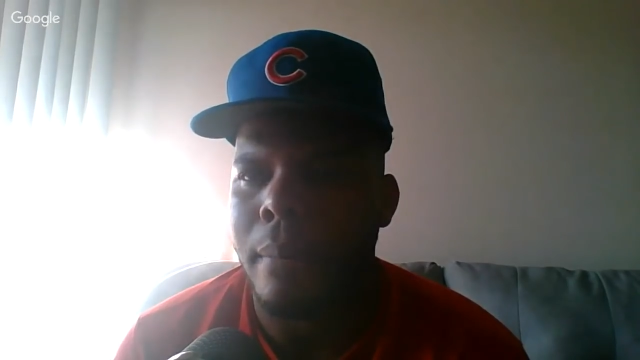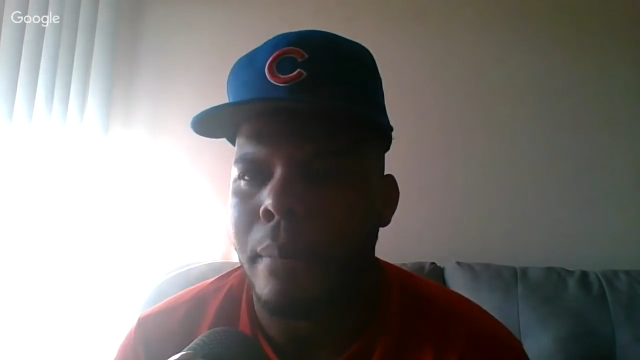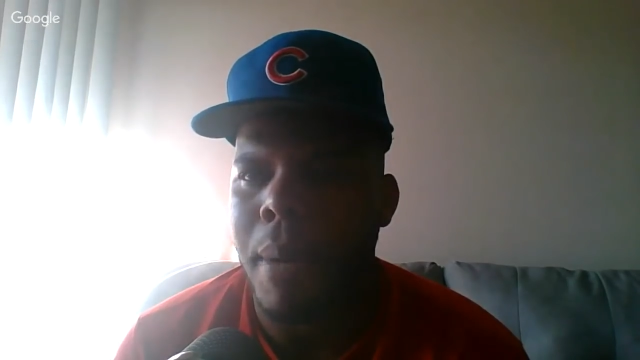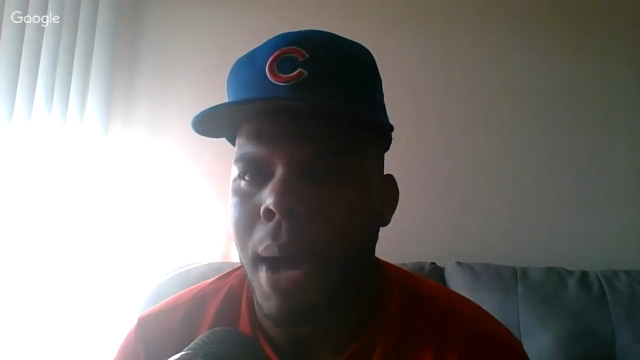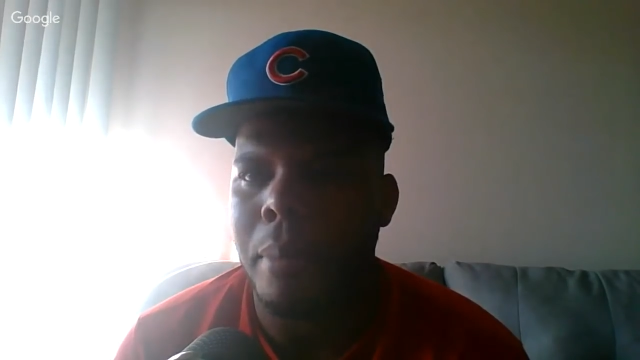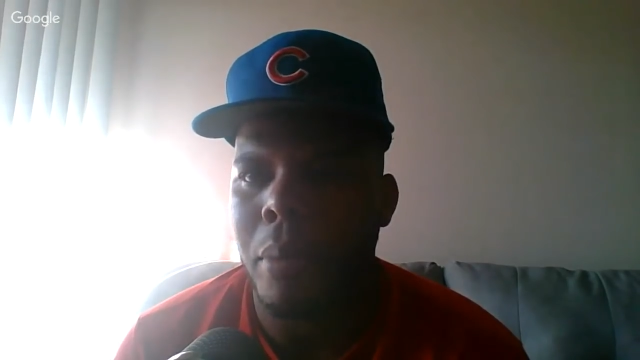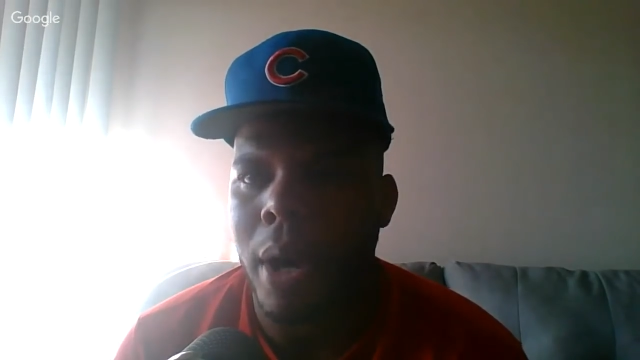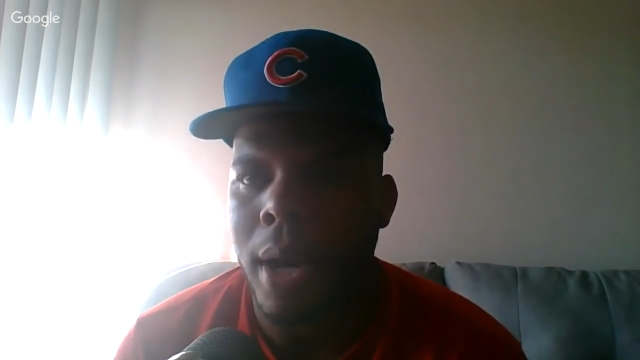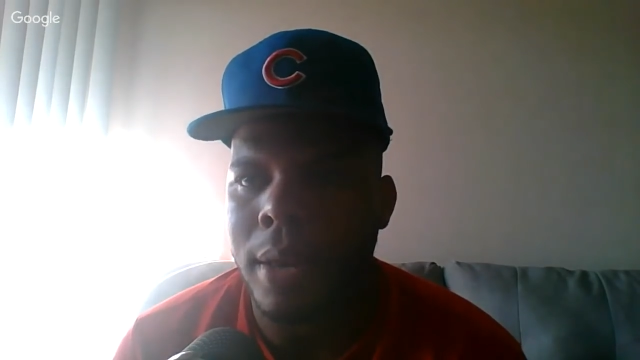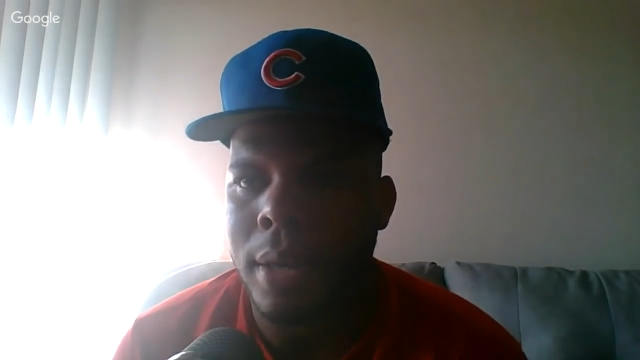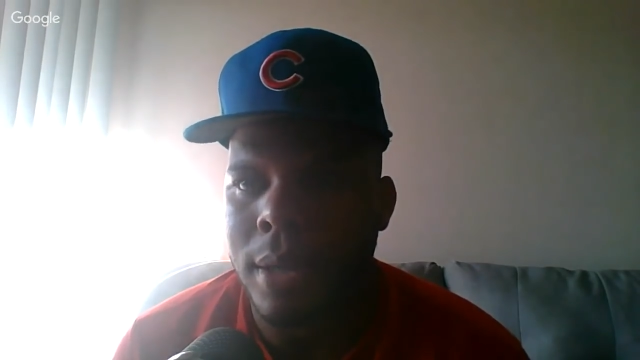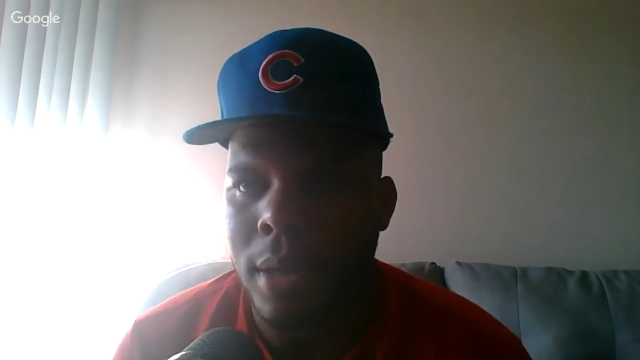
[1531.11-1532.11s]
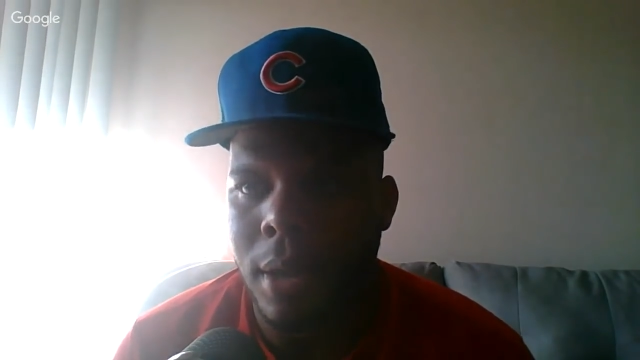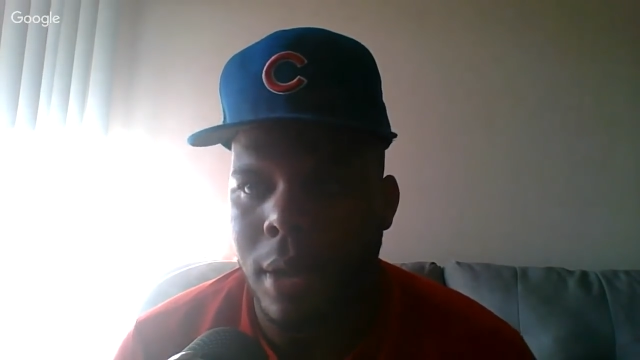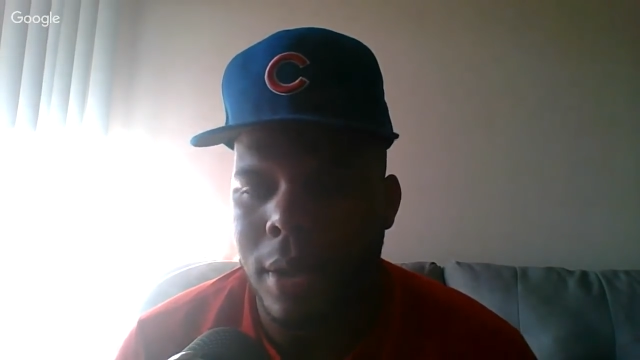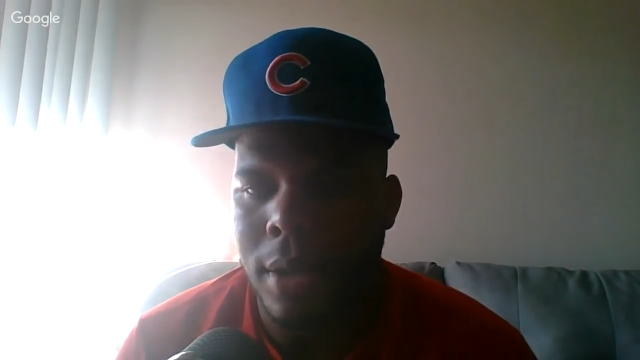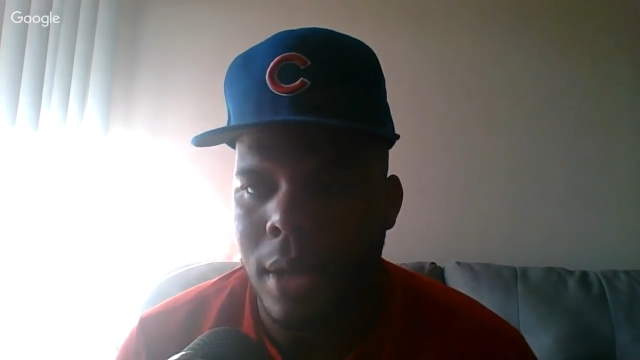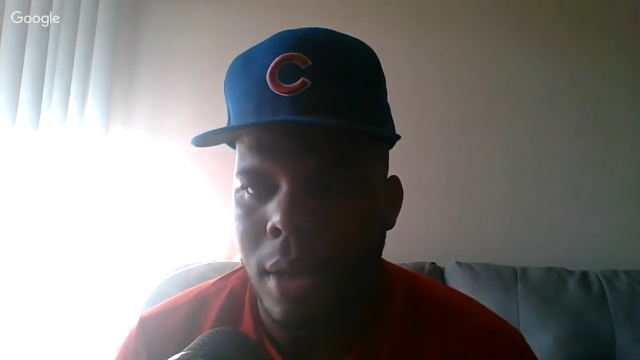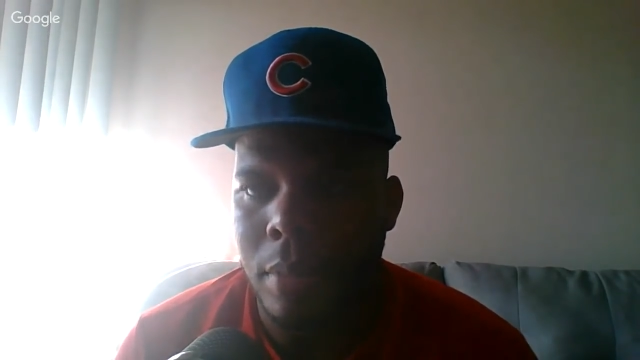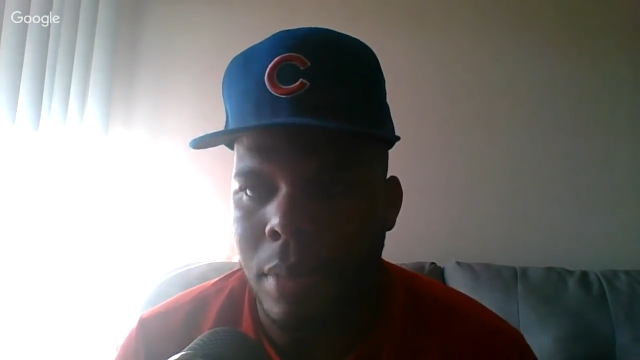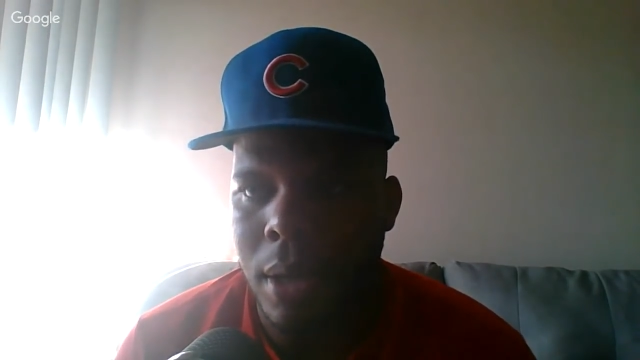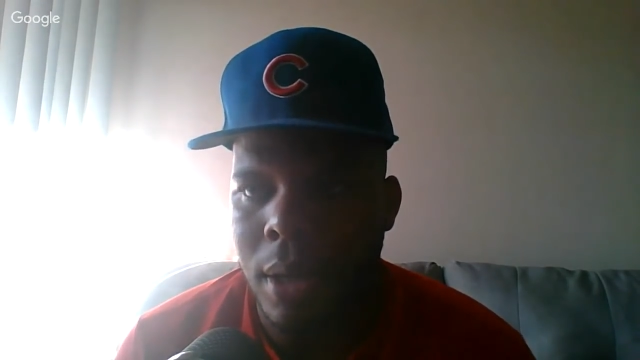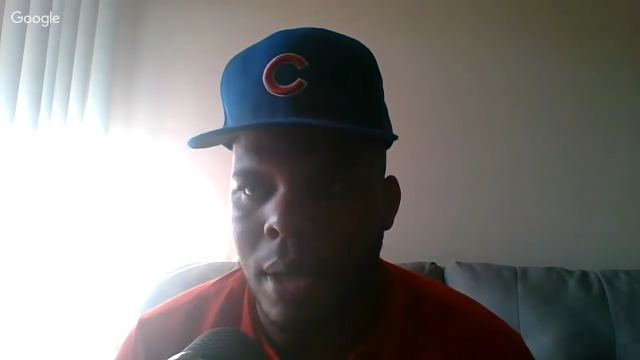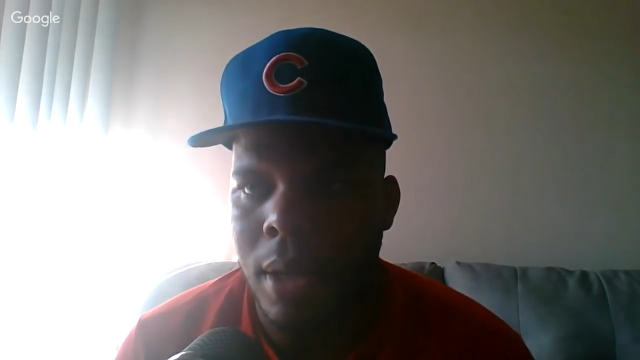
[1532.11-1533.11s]
brand this year is going to
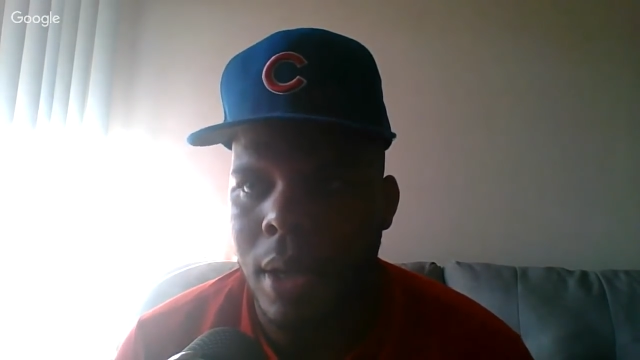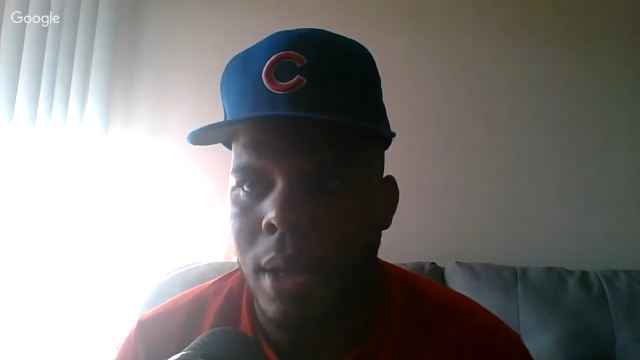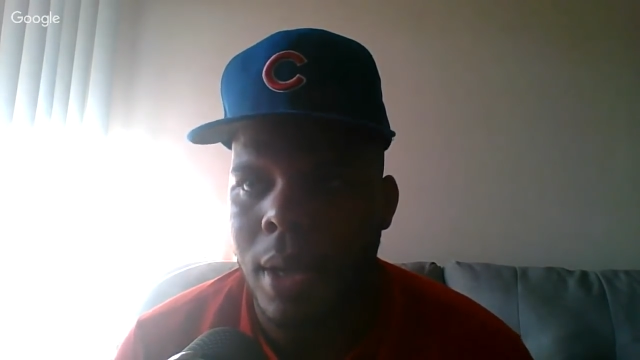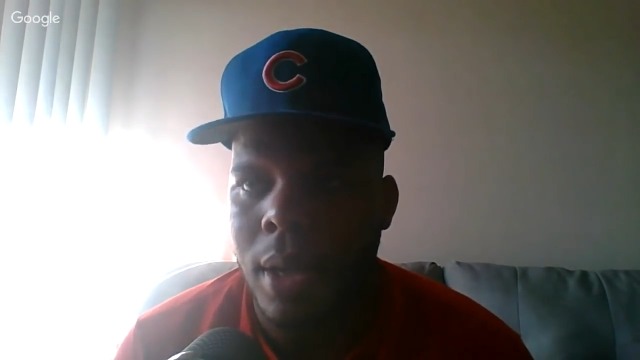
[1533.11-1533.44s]
be